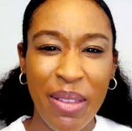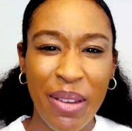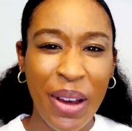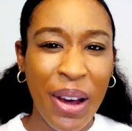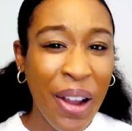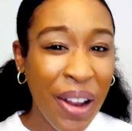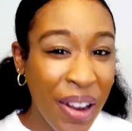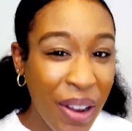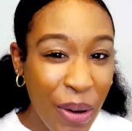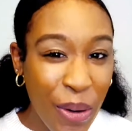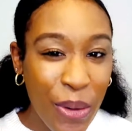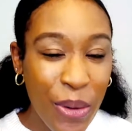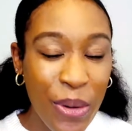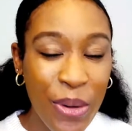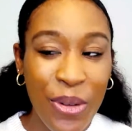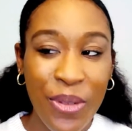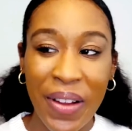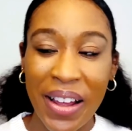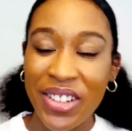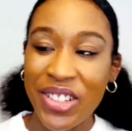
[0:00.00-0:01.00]
the
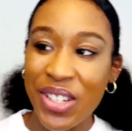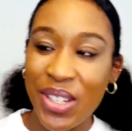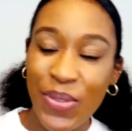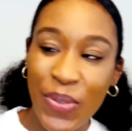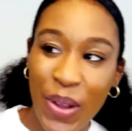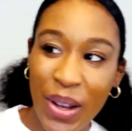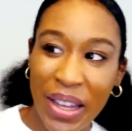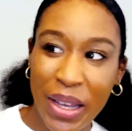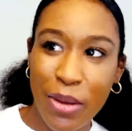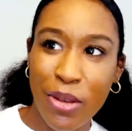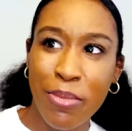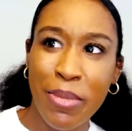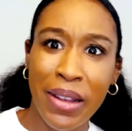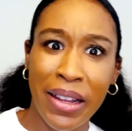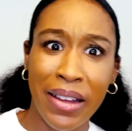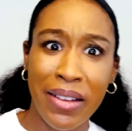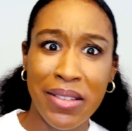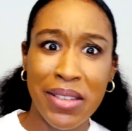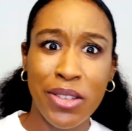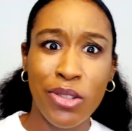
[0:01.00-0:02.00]
clove. I just felt like it would be
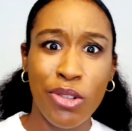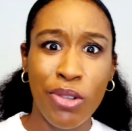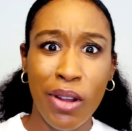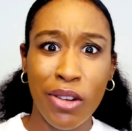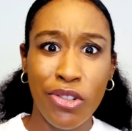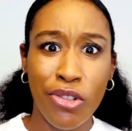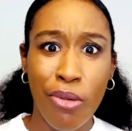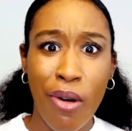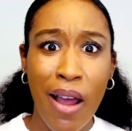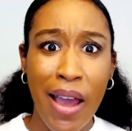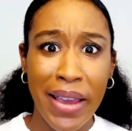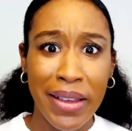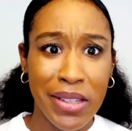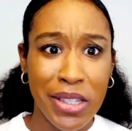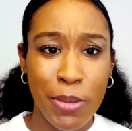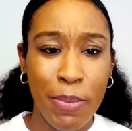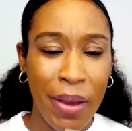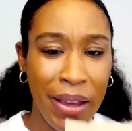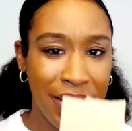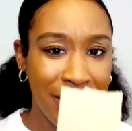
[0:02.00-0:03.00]
like a dry,
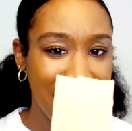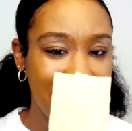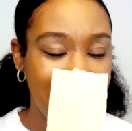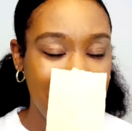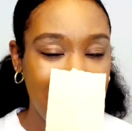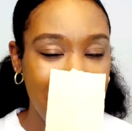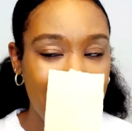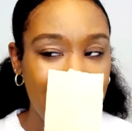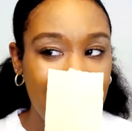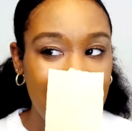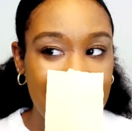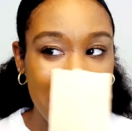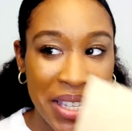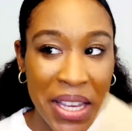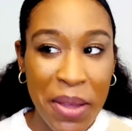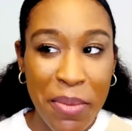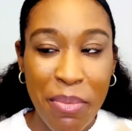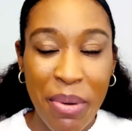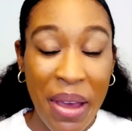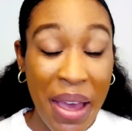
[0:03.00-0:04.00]
spicy
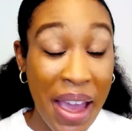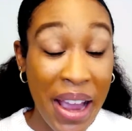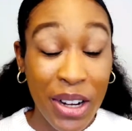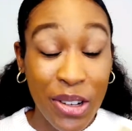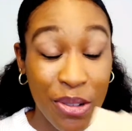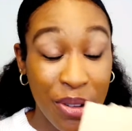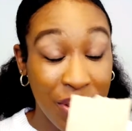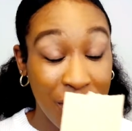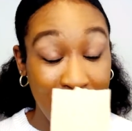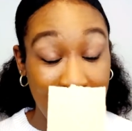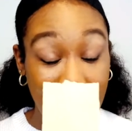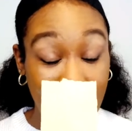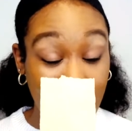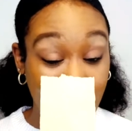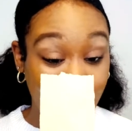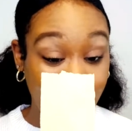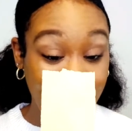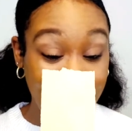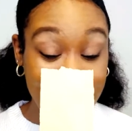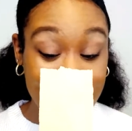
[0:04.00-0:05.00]
scent, but actually
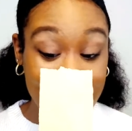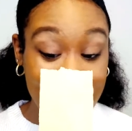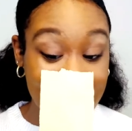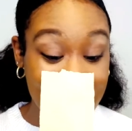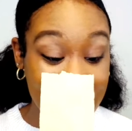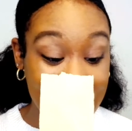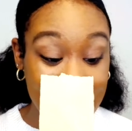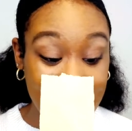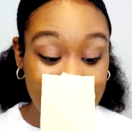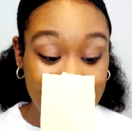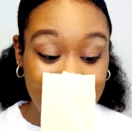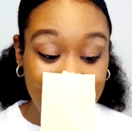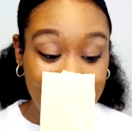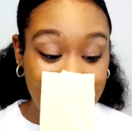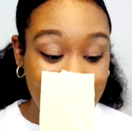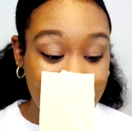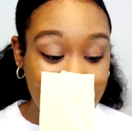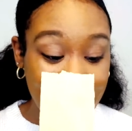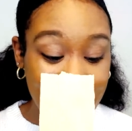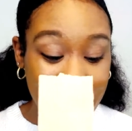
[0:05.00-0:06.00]
no, this is
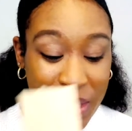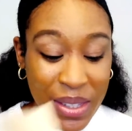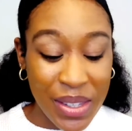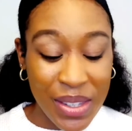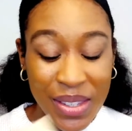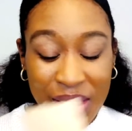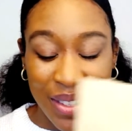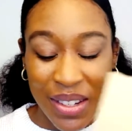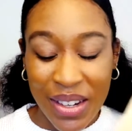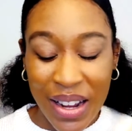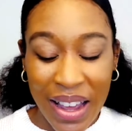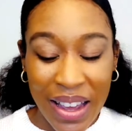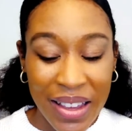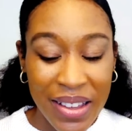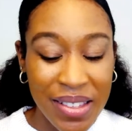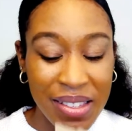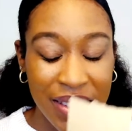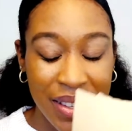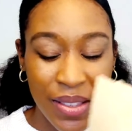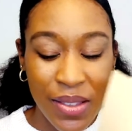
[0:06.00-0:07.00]

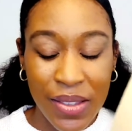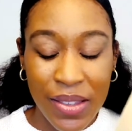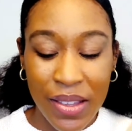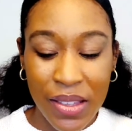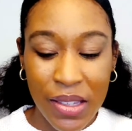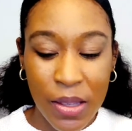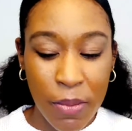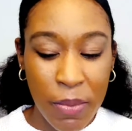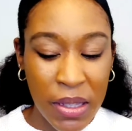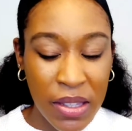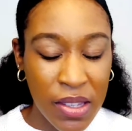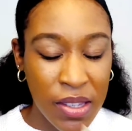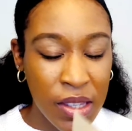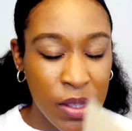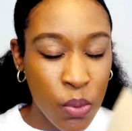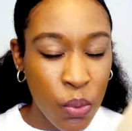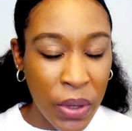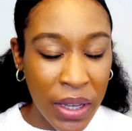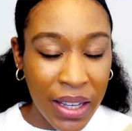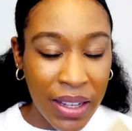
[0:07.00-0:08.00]
nice. It's a bit
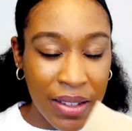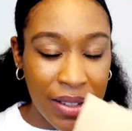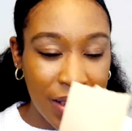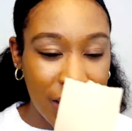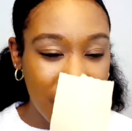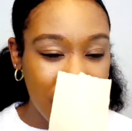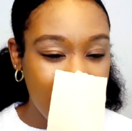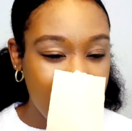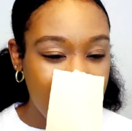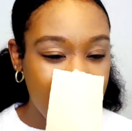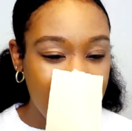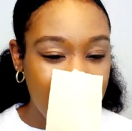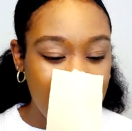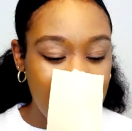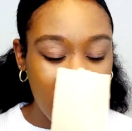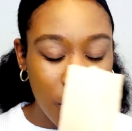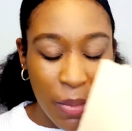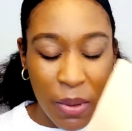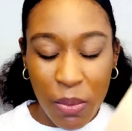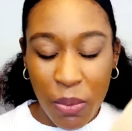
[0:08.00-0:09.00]
sweet,
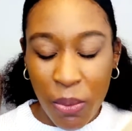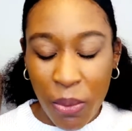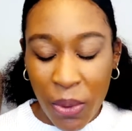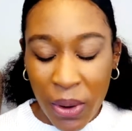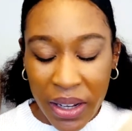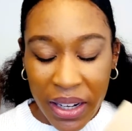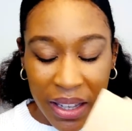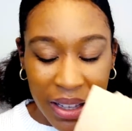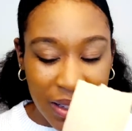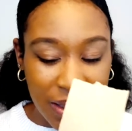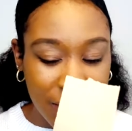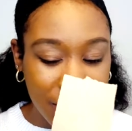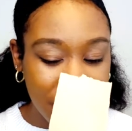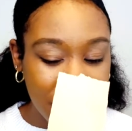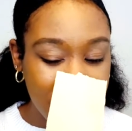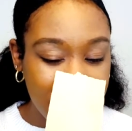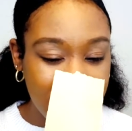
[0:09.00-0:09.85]
it's a bit woody,